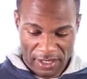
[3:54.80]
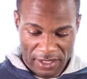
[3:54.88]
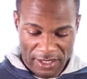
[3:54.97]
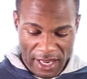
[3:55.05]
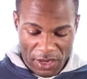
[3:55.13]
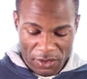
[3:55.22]

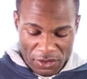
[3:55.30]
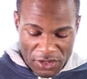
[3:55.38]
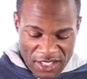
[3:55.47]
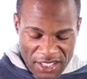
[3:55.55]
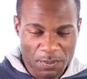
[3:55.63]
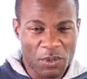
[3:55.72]
Now,
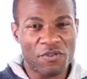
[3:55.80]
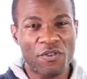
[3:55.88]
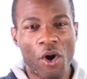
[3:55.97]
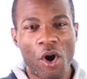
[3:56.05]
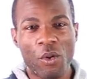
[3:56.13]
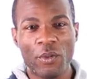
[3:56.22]
this move
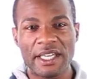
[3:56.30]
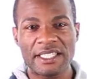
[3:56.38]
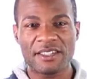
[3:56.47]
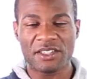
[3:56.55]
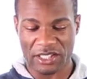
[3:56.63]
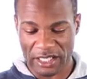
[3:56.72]

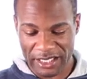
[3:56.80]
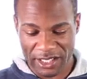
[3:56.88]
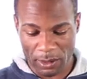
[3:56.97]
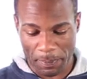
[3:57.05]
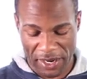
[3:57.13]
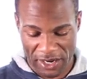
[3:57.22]
always looks a
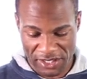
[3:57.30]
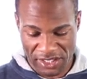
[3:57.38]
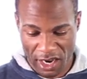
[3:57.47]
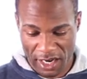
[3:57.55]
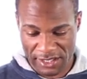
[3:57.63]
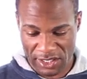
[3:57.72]
little
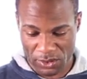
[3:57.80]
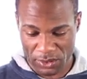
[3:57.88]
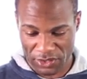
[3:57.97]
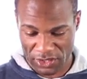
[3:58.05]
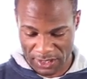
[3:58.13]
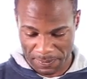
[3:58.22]

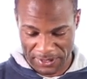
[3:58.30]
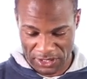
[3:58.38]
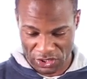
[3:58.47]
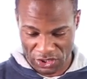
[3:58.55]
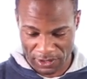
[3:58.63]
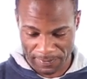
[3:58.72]
paradoxical in this
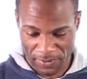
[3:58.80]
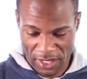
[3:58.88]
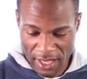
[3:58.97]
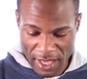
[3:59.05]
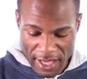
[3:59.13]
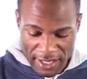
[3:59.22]
position
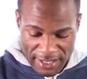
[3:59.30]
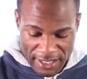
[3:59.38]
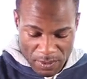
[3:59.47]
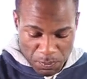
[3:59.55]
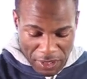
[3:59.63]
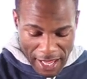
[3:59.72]

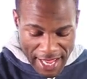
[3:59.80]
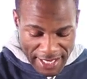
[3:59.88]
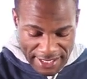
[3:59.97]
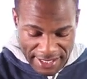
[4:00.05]
since black is